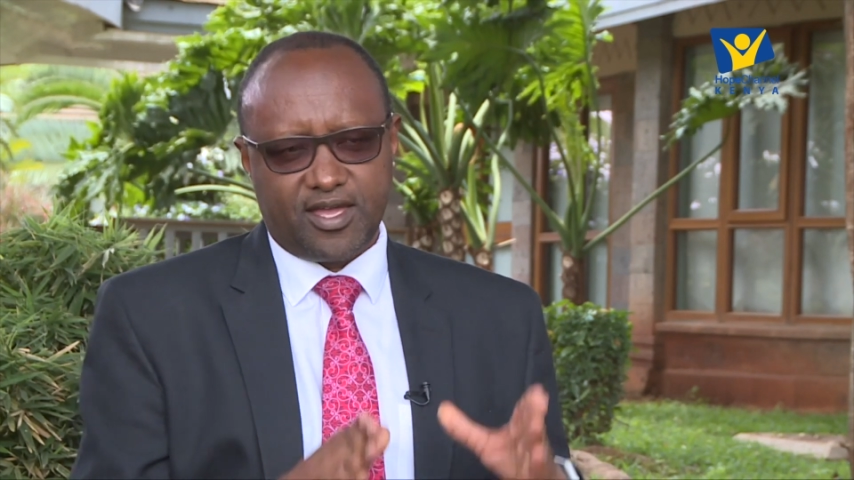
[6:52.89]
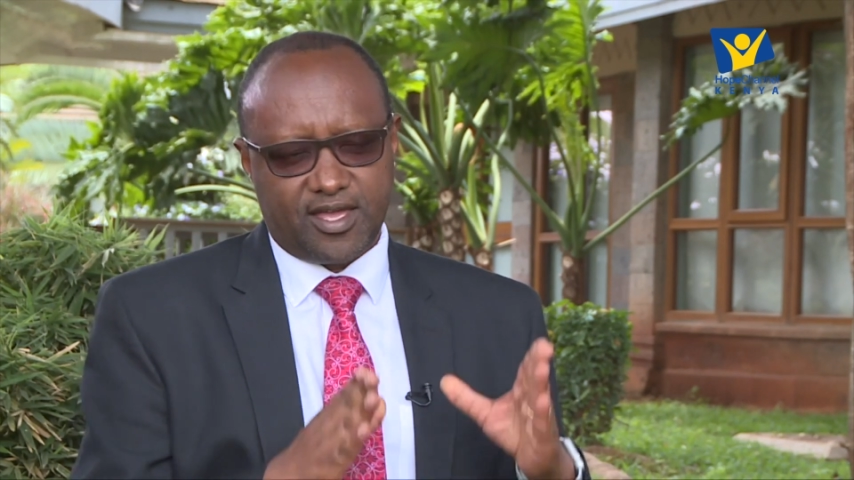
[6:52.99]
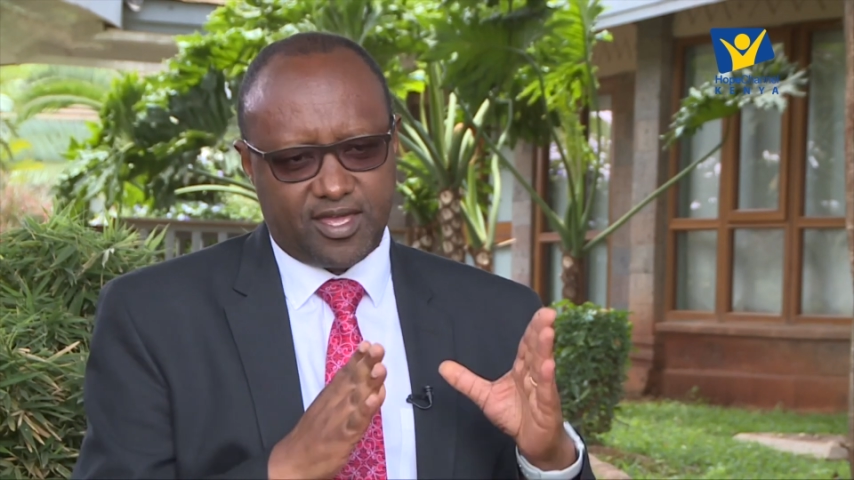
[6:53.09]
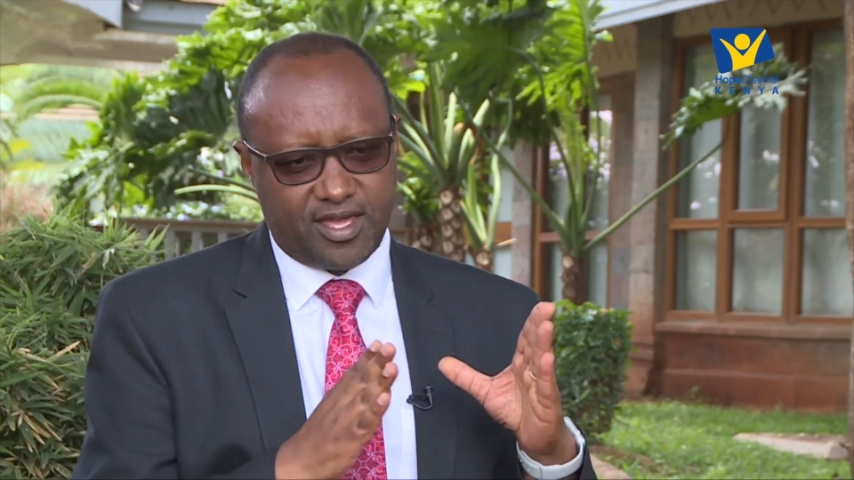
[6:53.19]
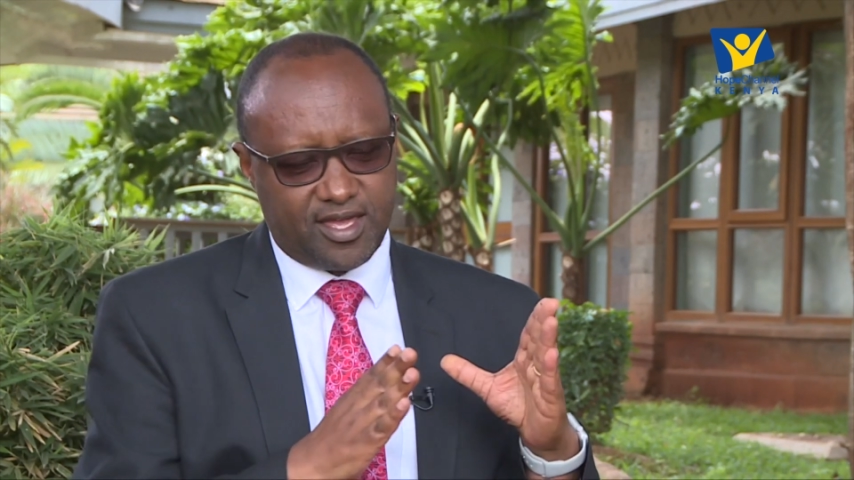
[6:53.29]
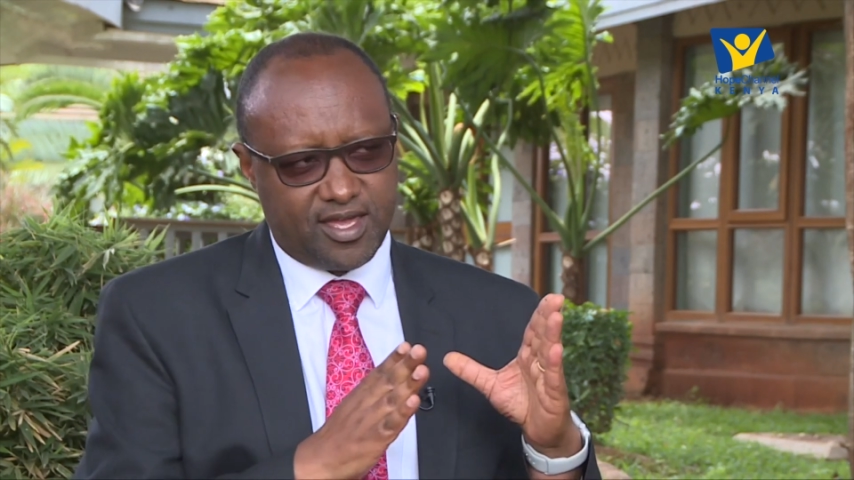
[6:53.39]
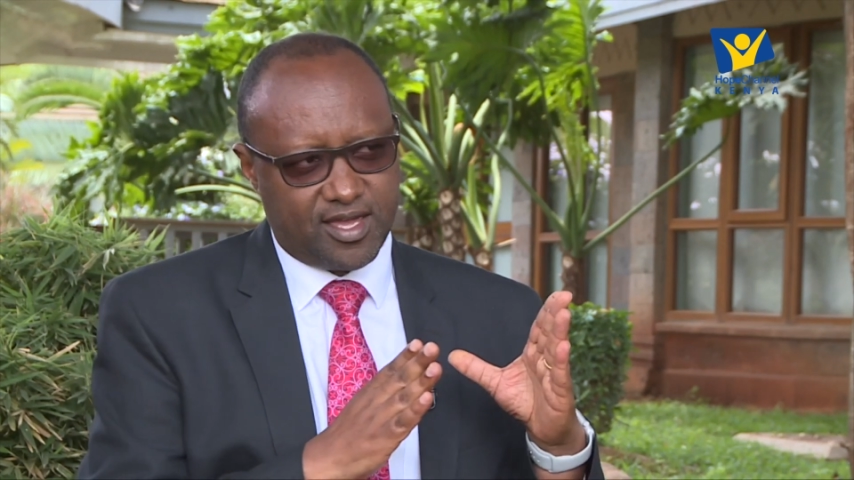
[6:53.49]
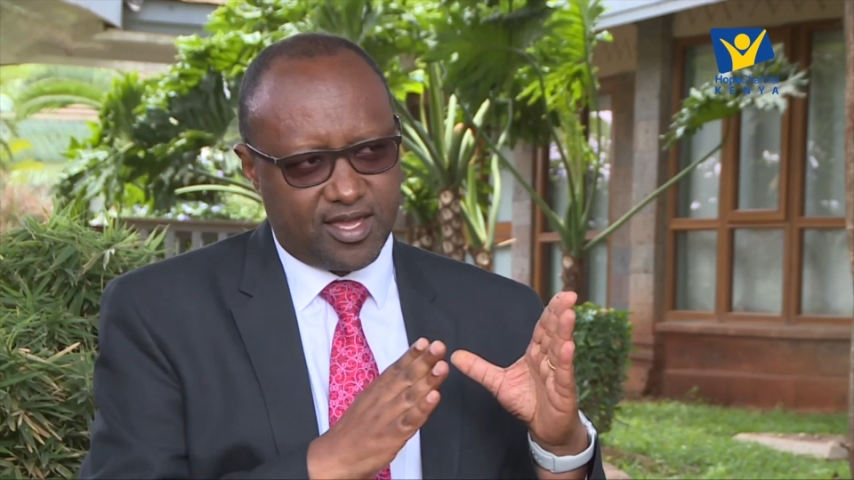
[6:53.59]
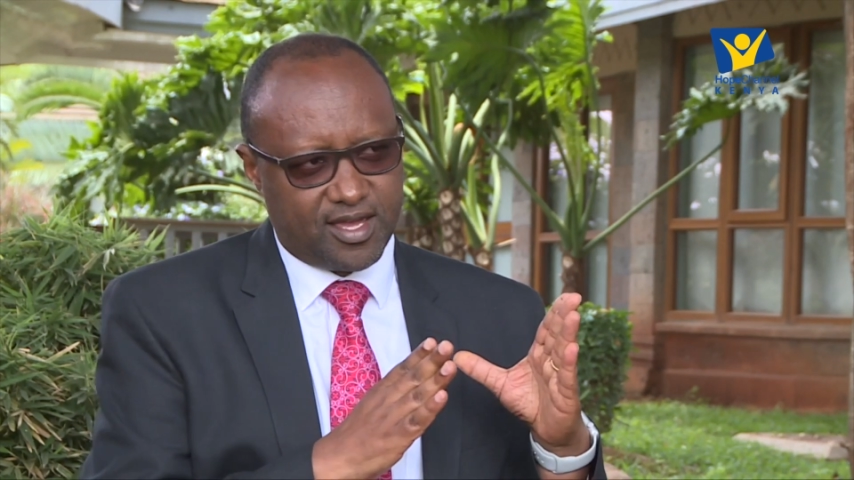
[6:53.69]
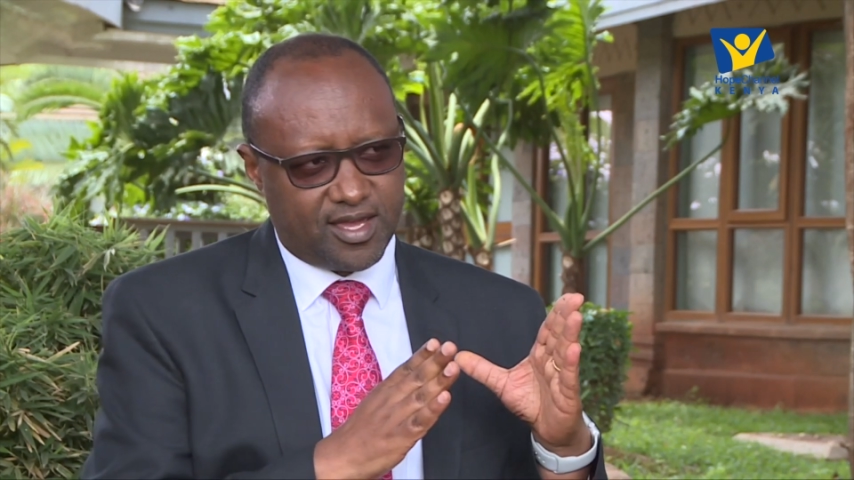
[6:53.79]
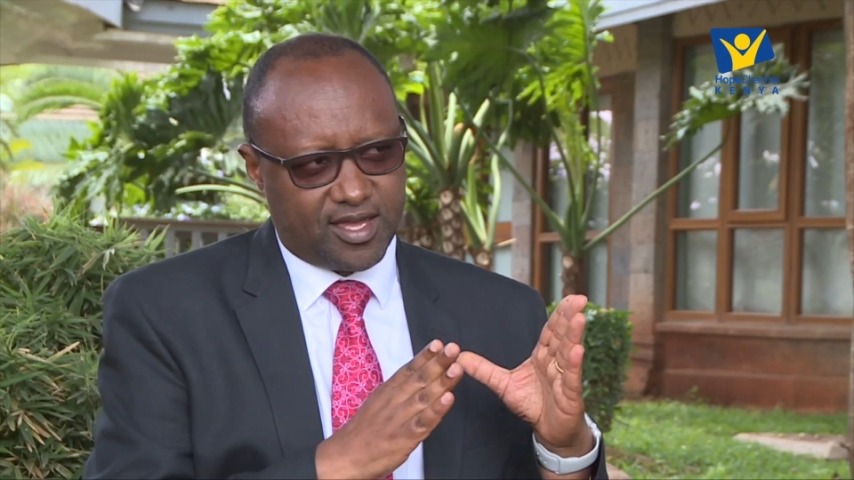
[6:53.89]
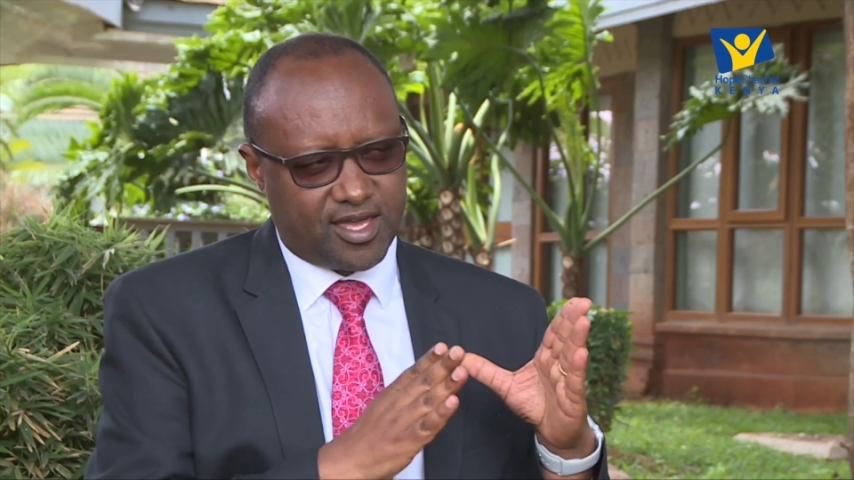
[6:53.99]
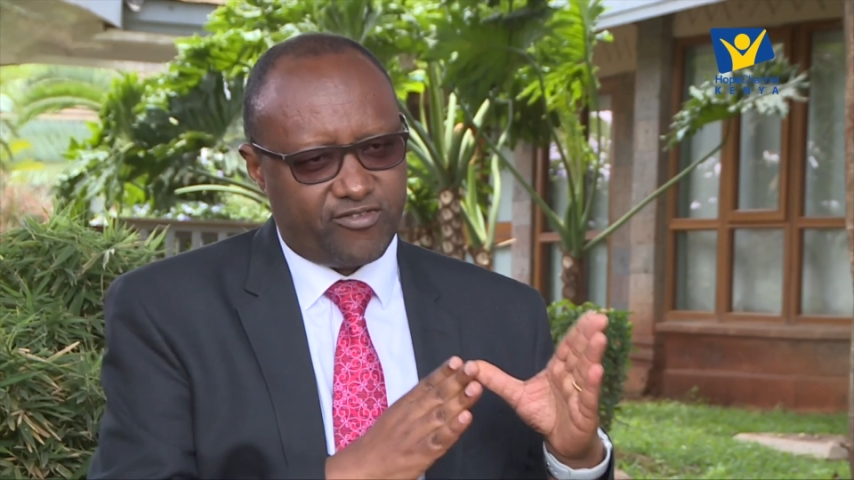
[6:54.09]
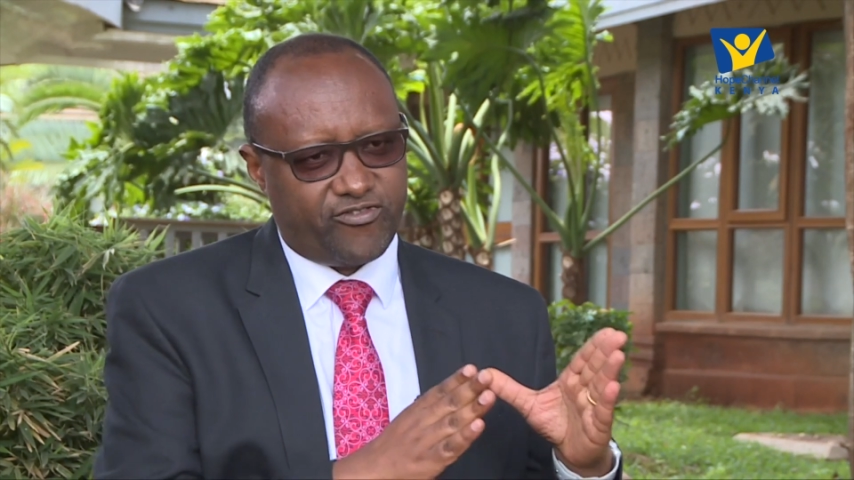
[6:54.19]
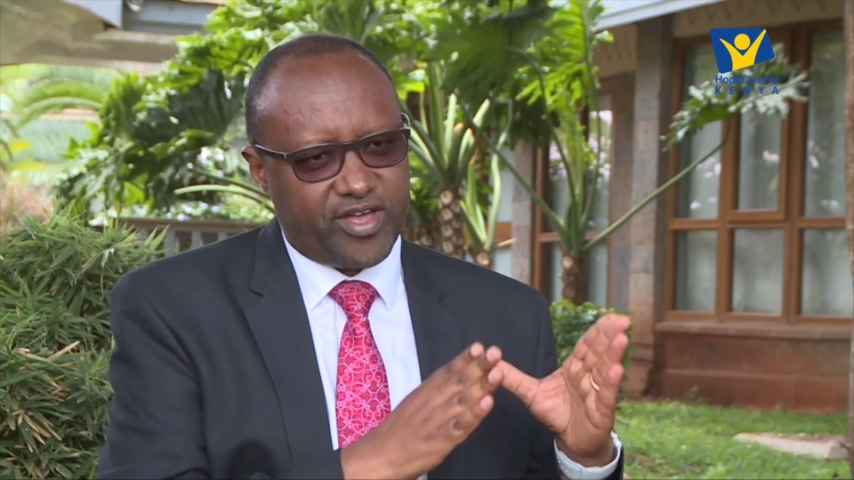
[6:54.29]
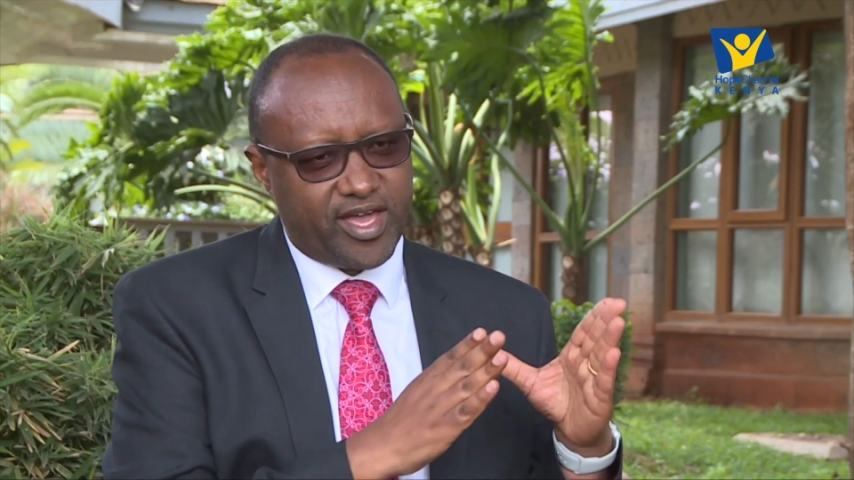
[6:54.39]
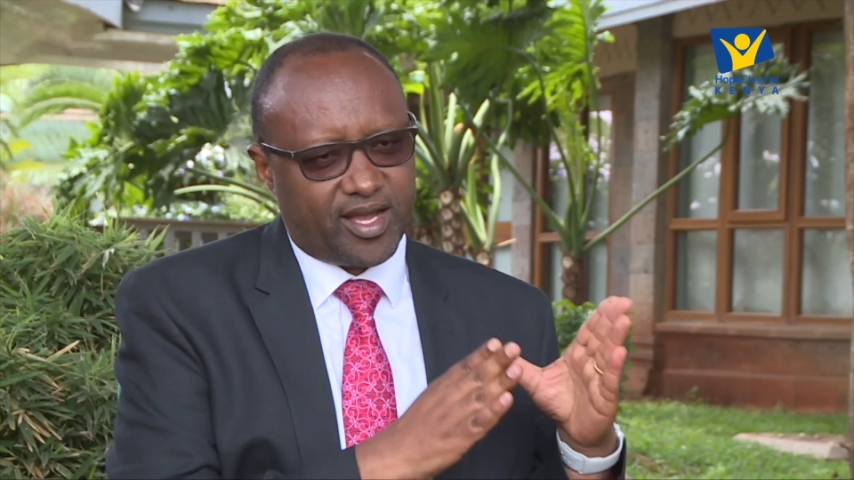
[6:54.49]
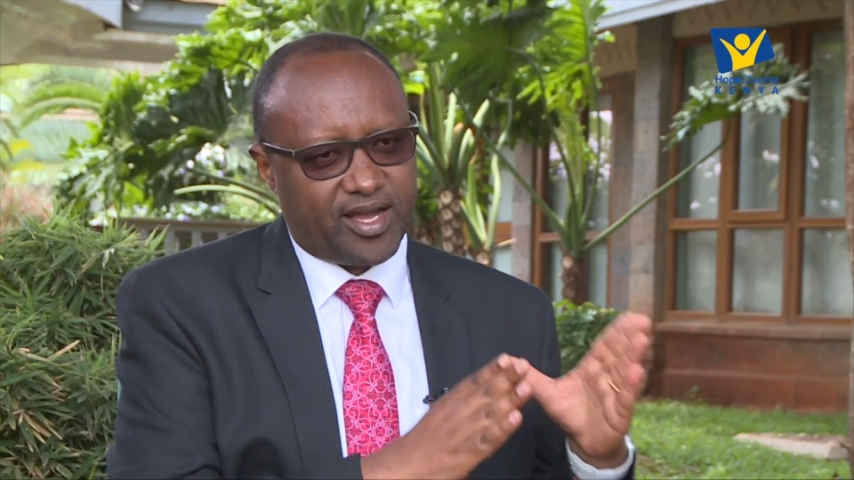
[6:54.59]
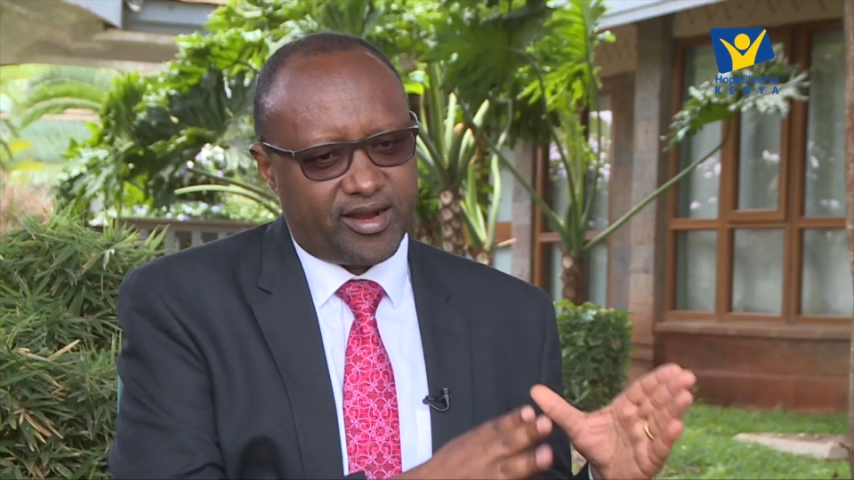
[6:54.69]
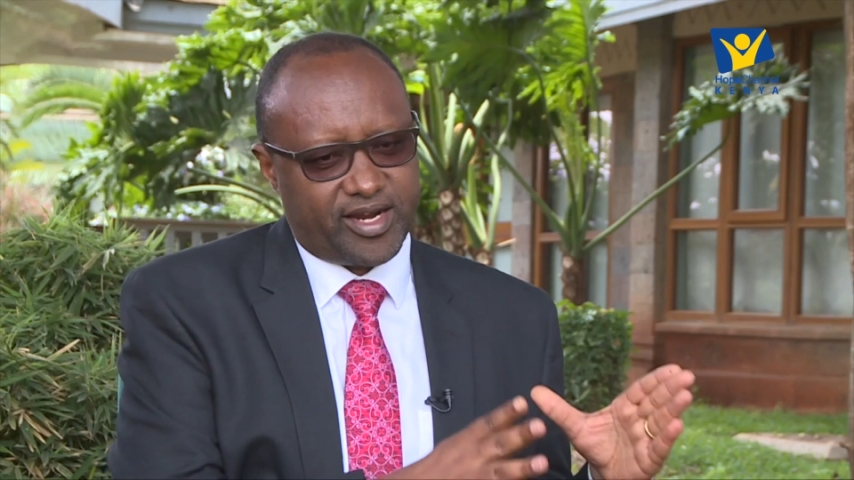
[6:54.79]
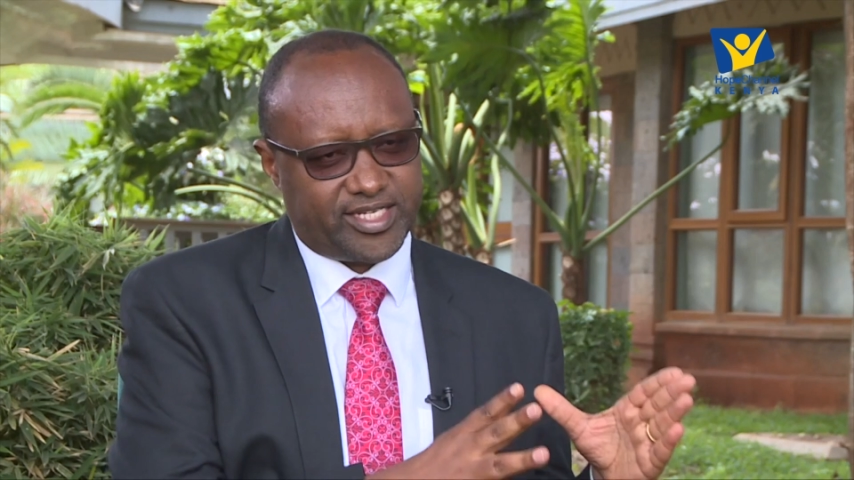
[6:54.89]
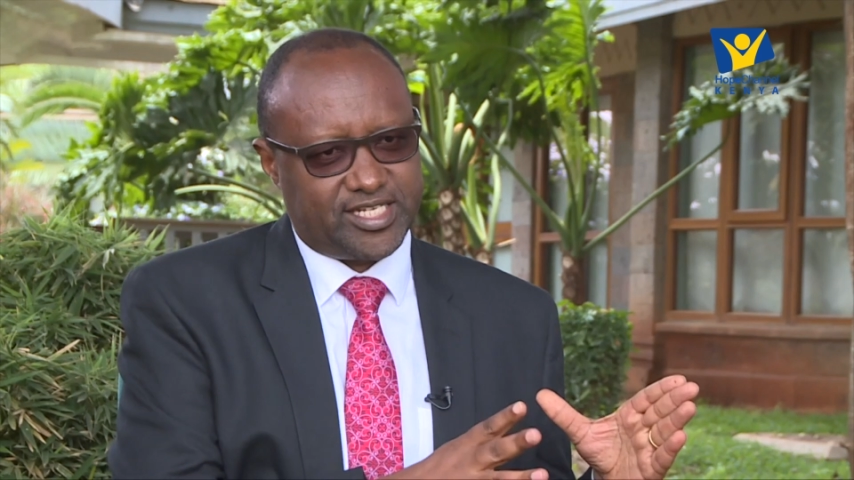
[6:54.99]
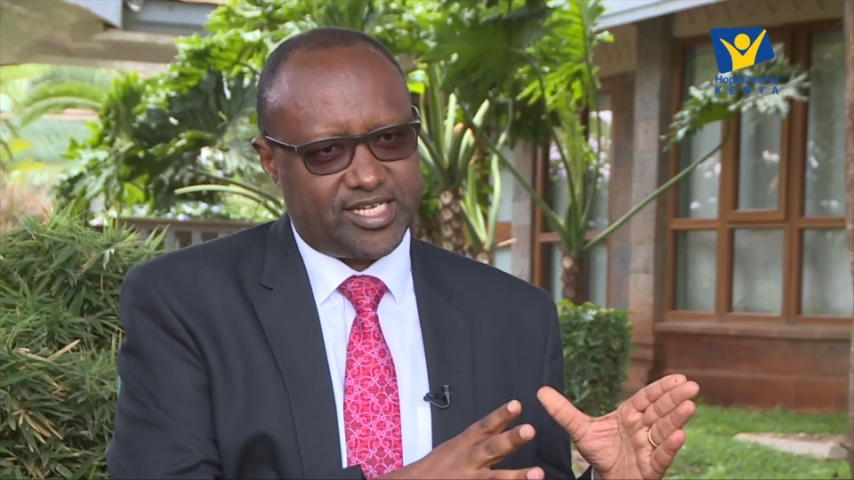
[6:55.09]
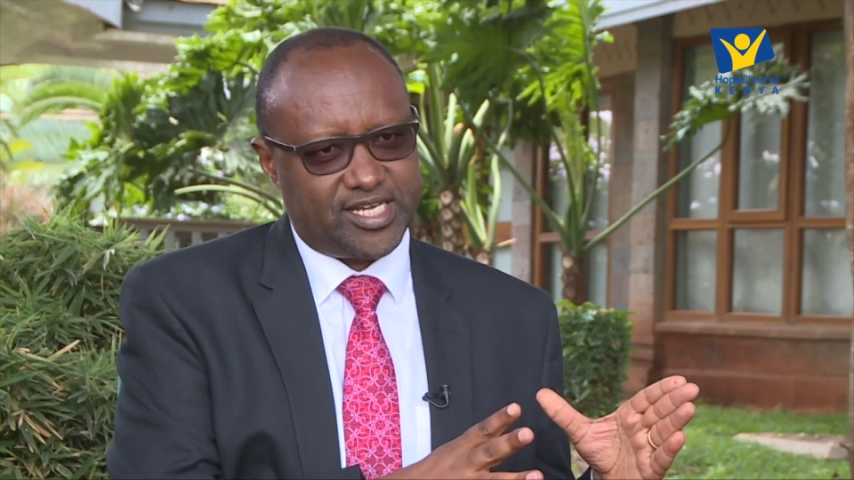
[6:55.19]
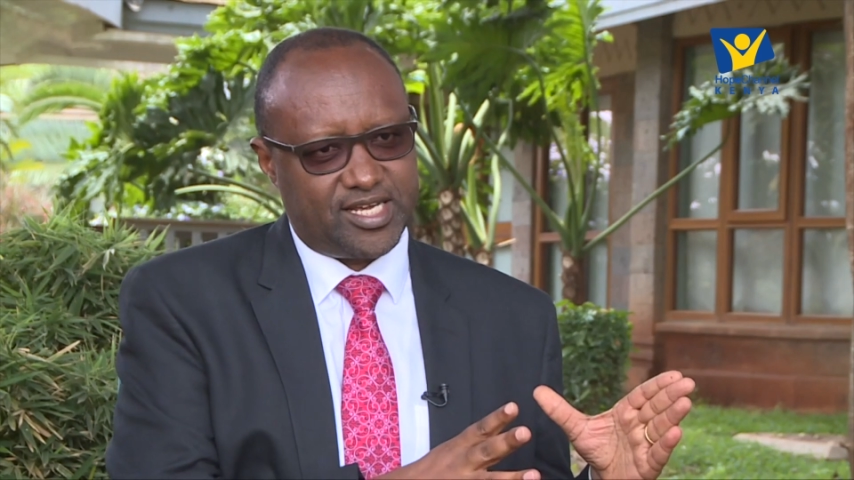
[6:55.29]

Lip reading: He gave a guarantee.